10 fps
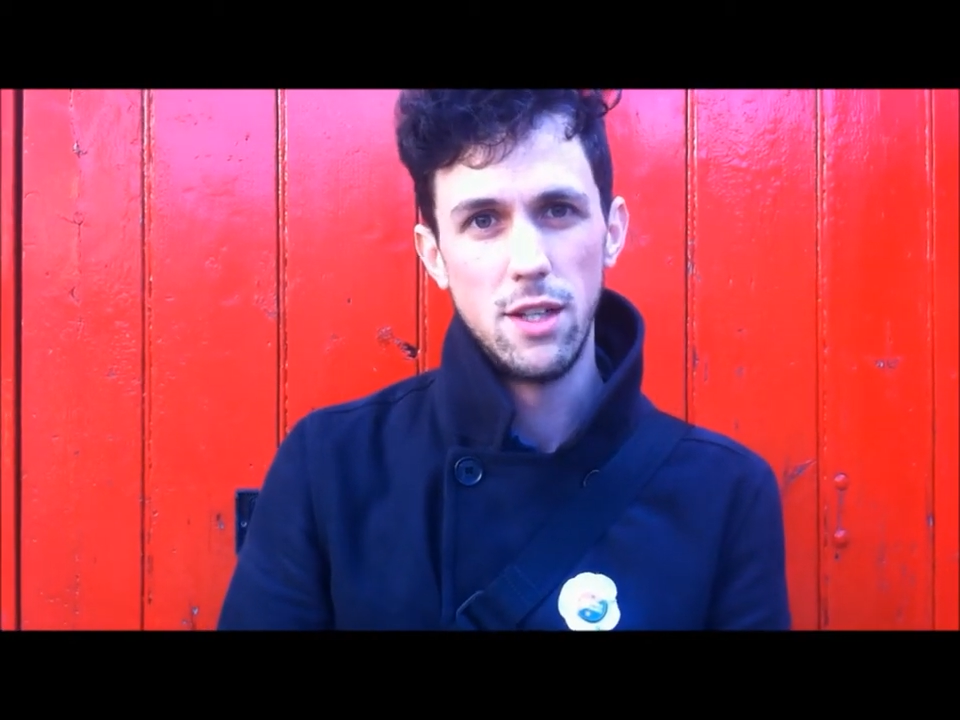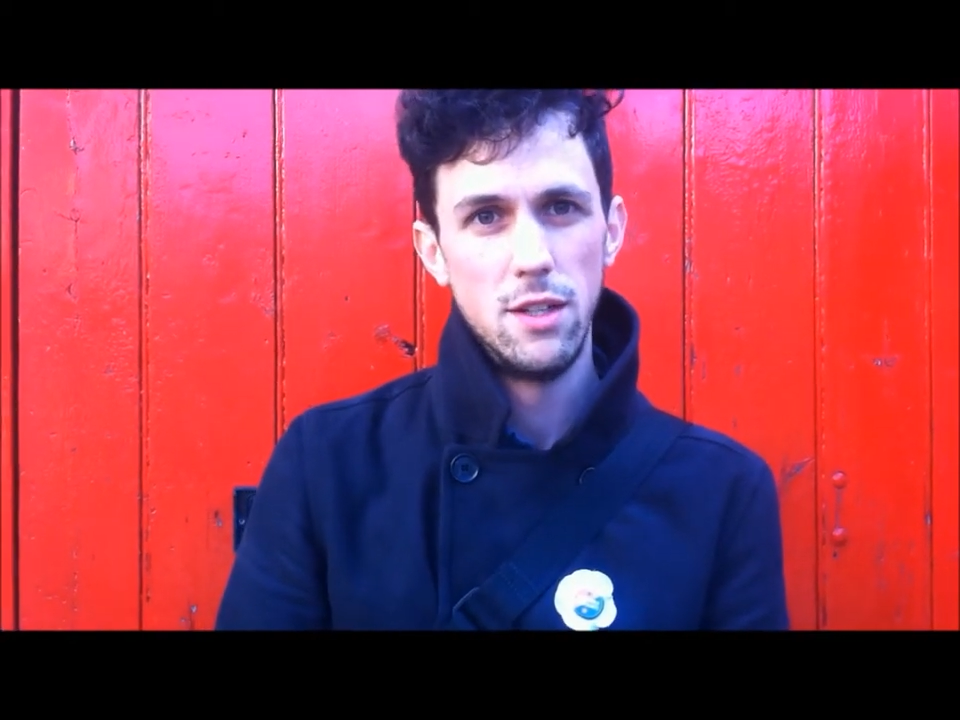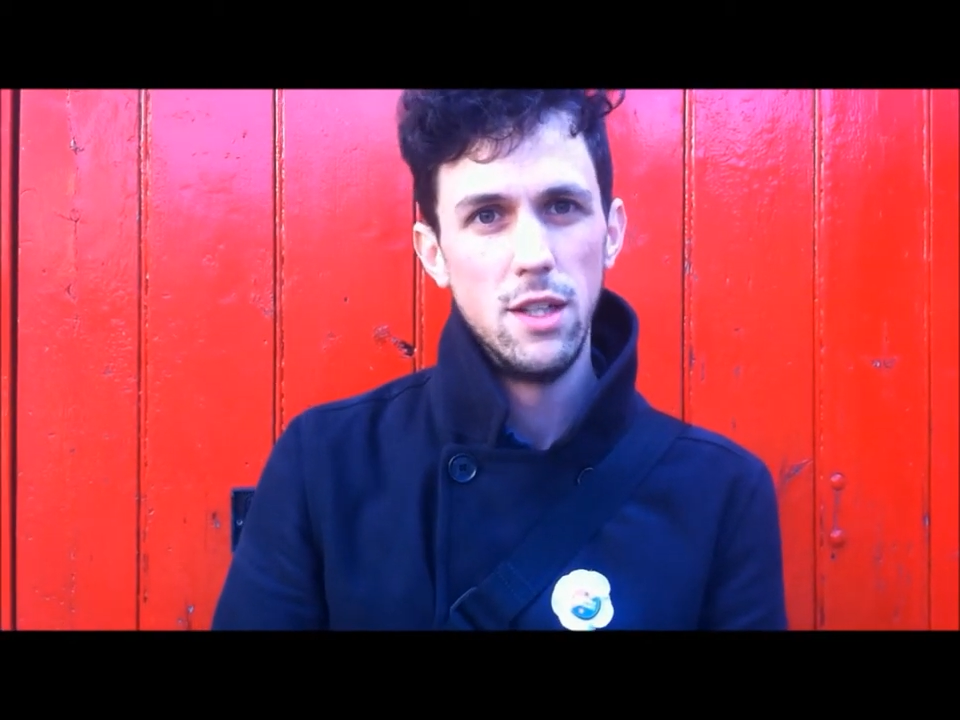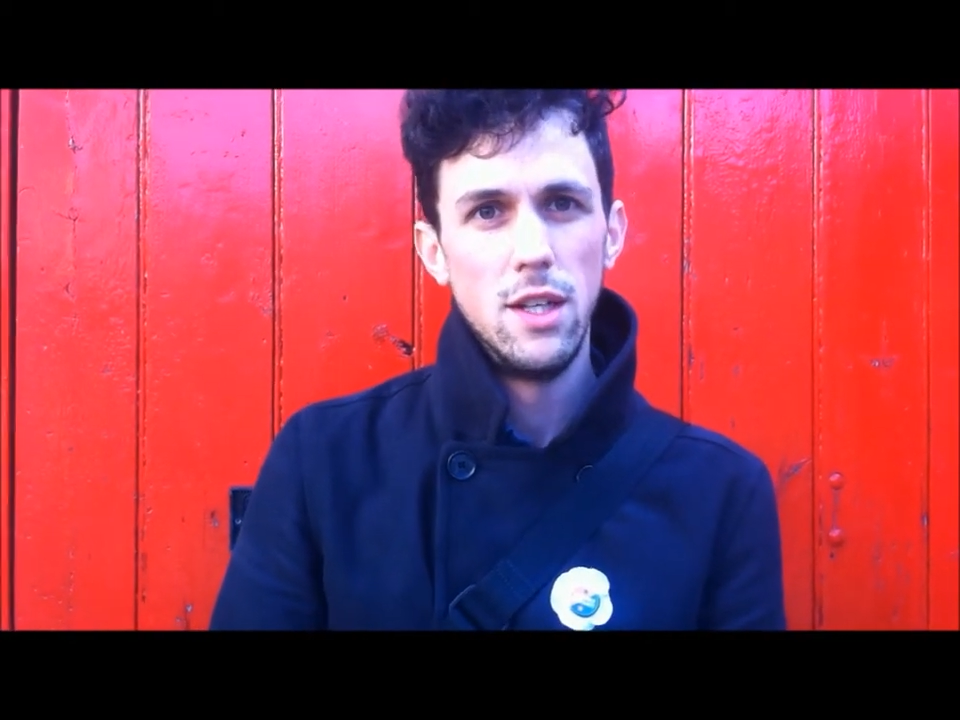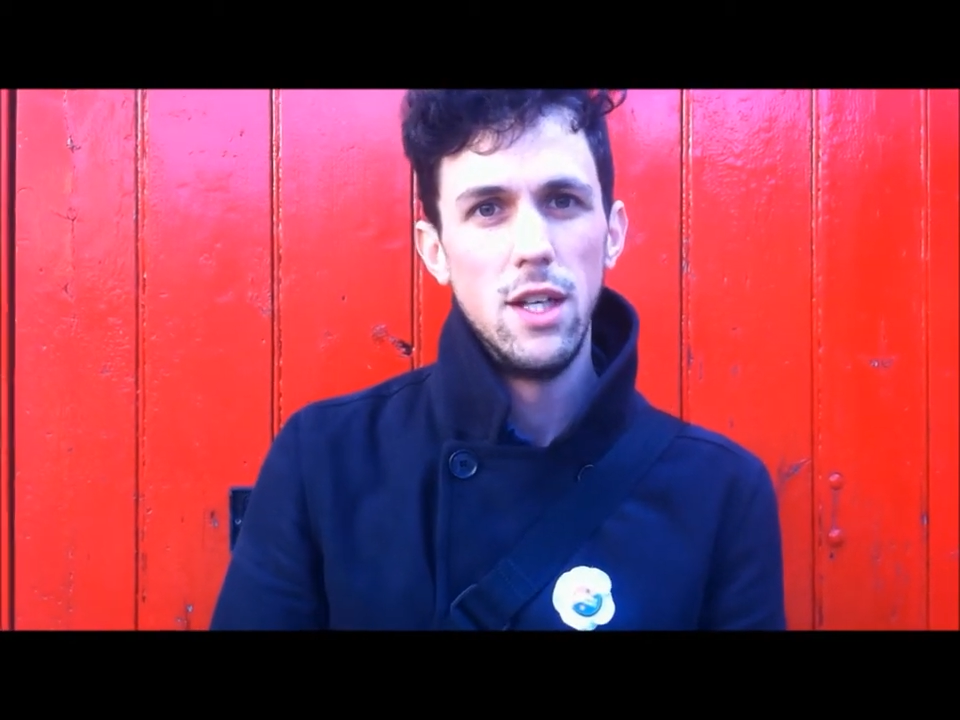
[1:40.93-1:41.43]

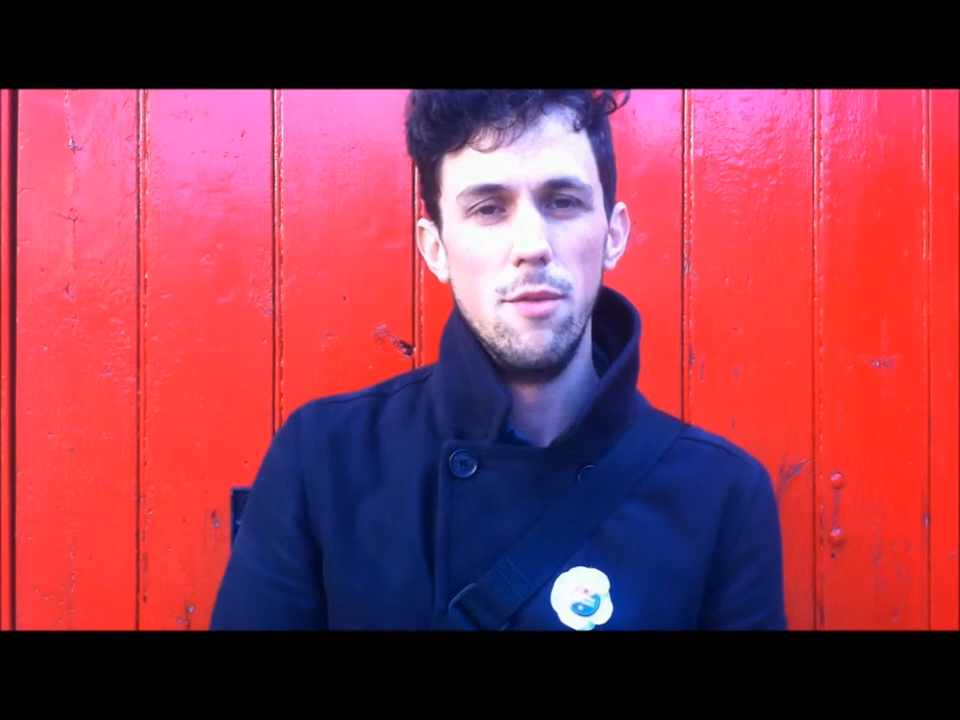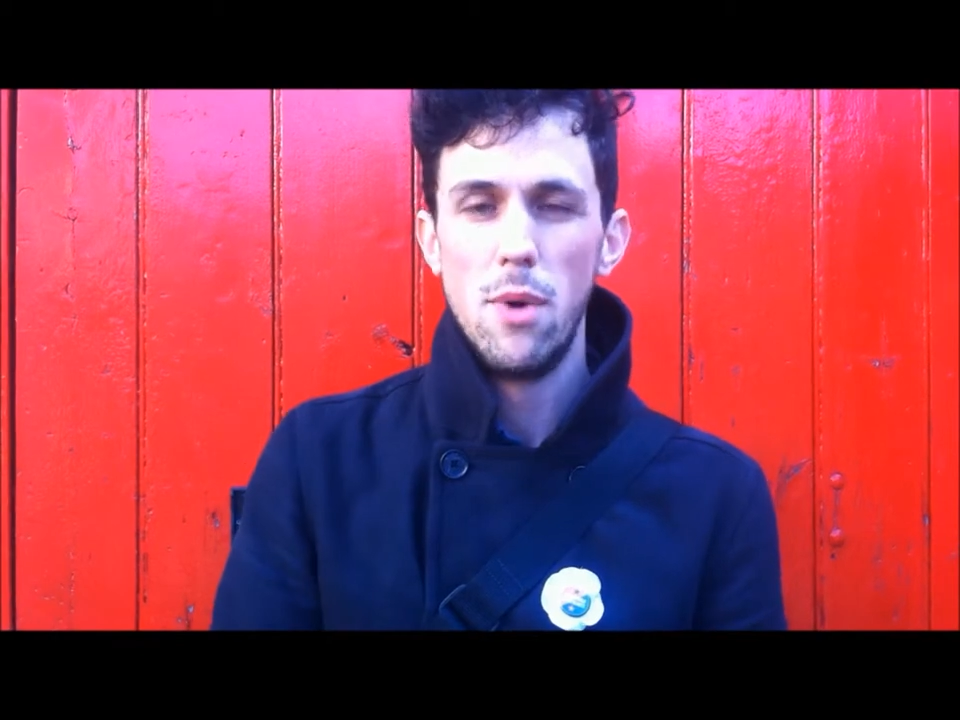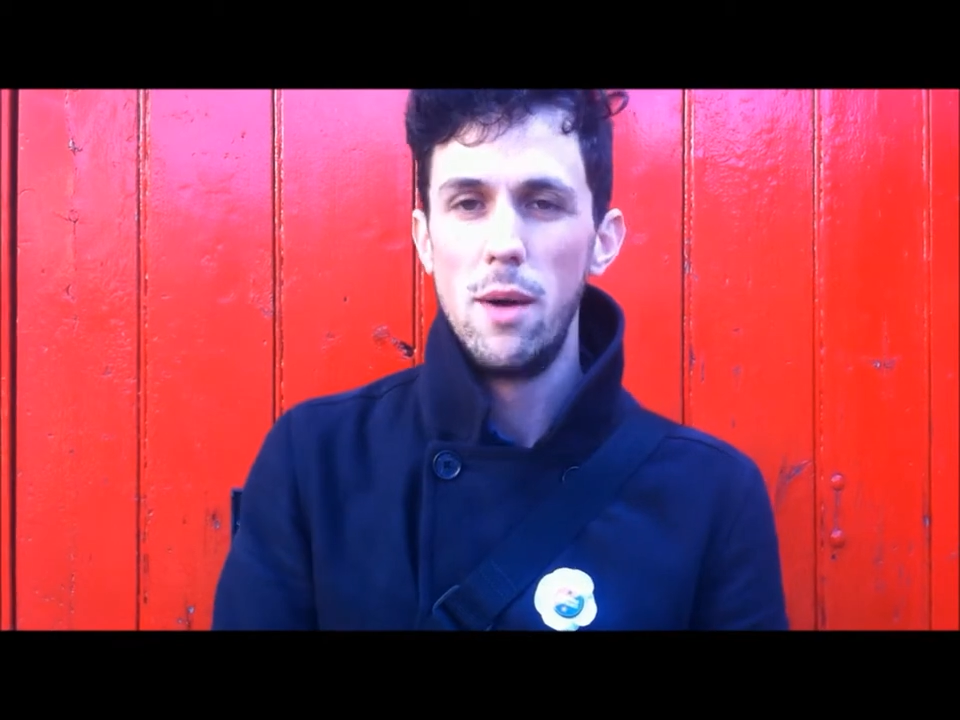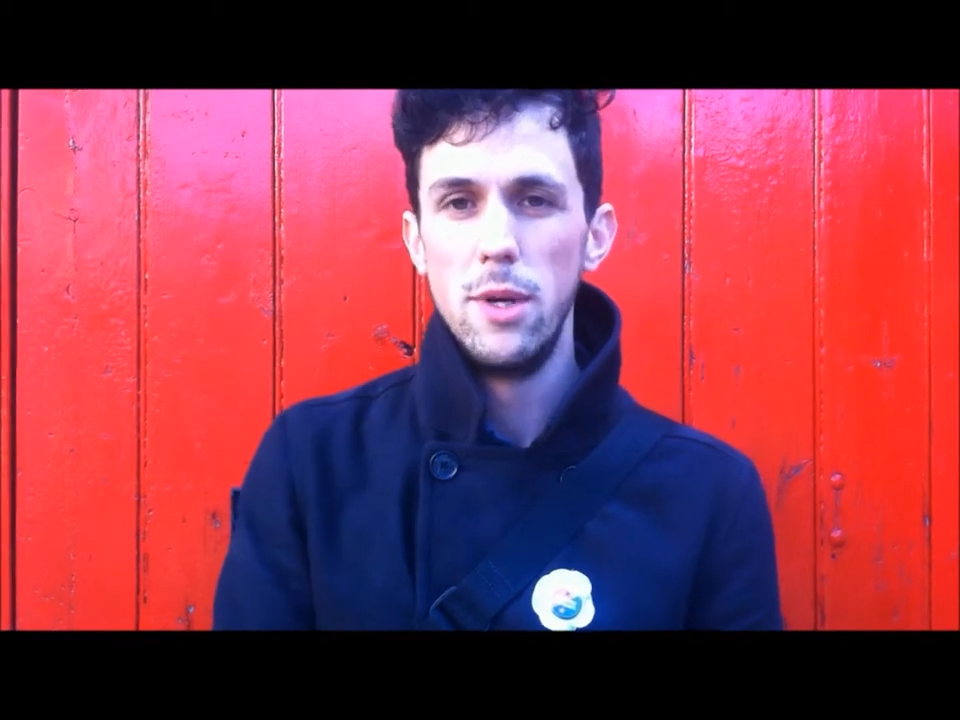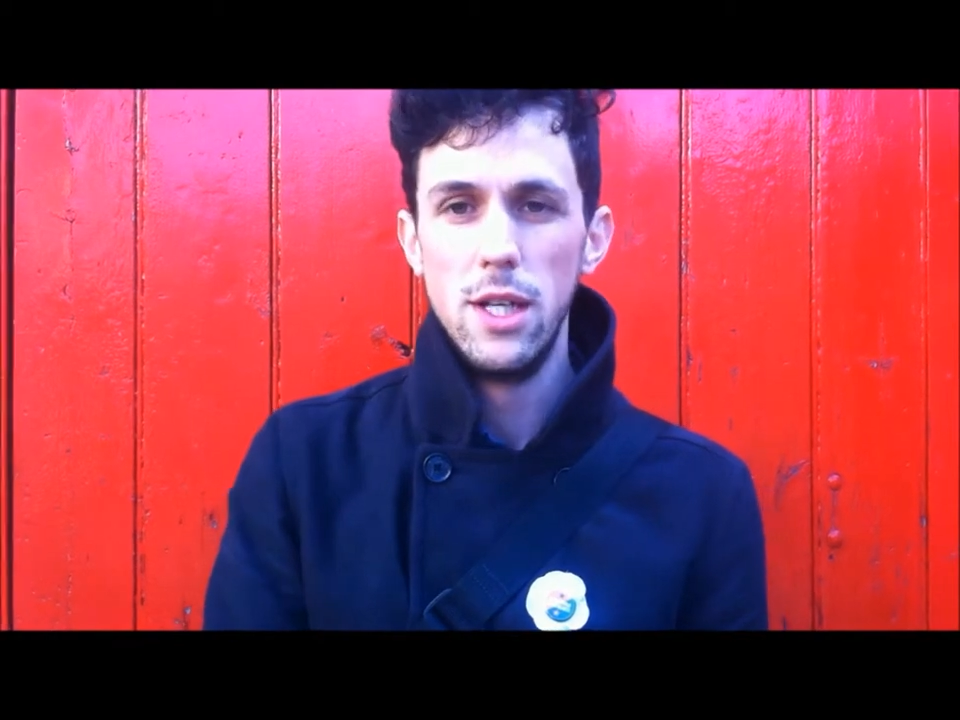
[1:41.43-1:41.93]

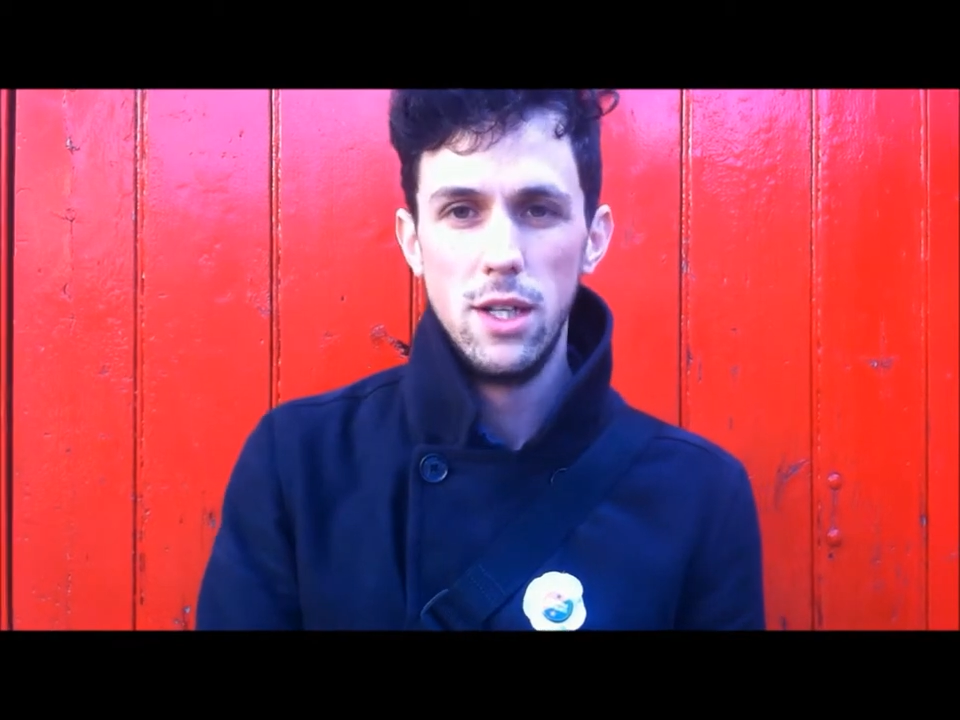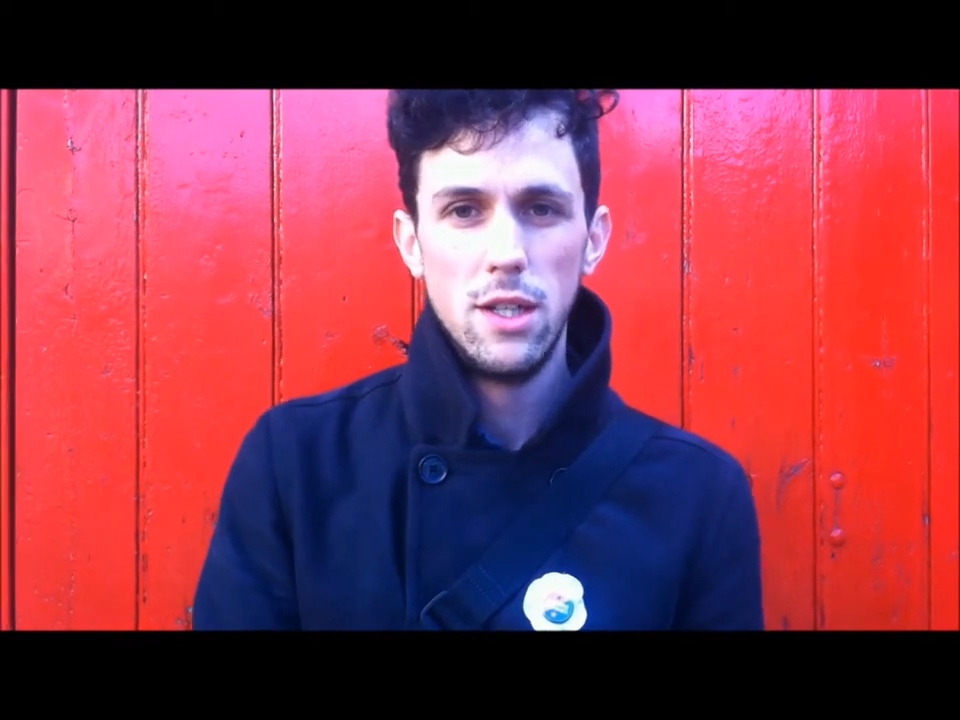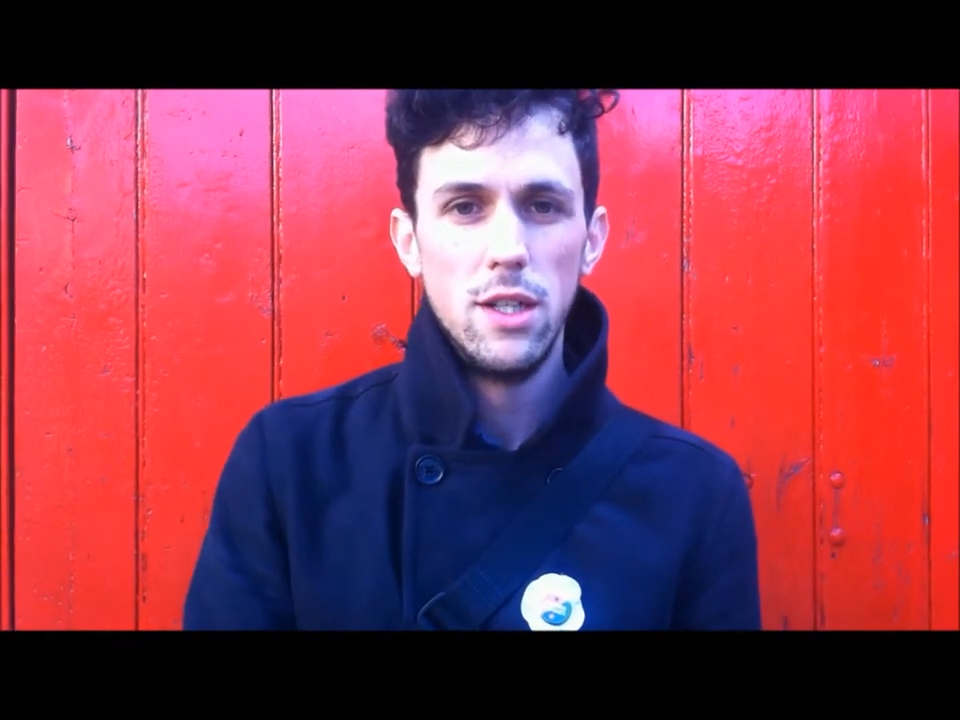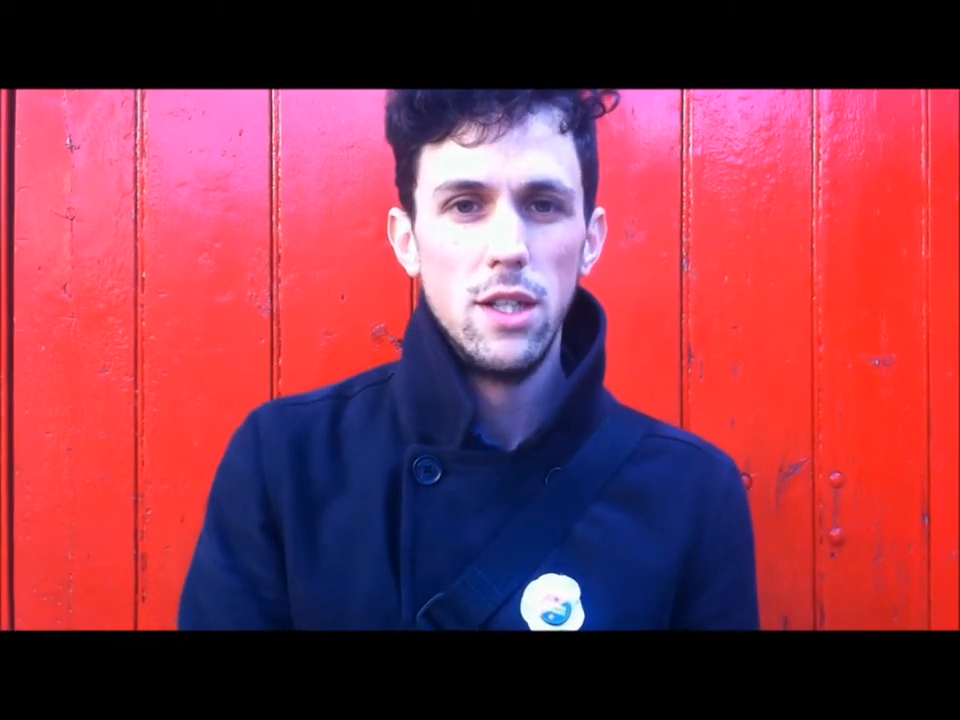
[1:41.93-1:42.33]
It might be